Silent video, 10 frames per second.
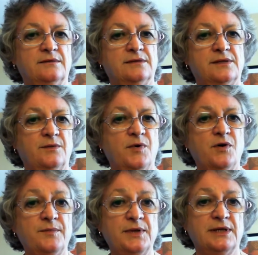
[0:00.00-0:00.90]
so
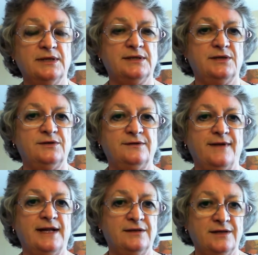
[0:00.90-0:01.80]
popular, such as
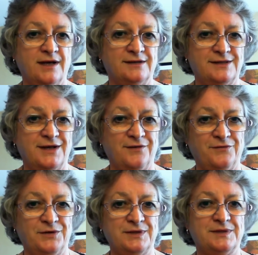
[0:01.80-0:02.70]
Valentine's Day,
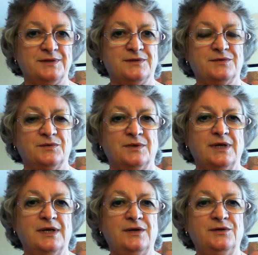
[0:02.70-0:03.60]
for instance, or
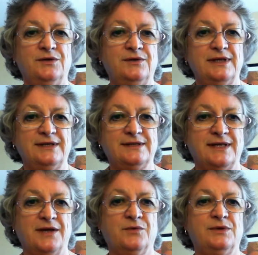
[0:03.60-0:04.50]
New Year's
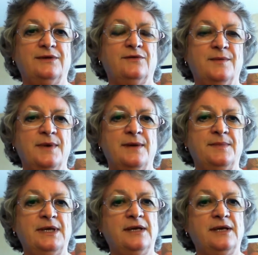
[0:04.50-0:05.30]
Day, or whatever it might be.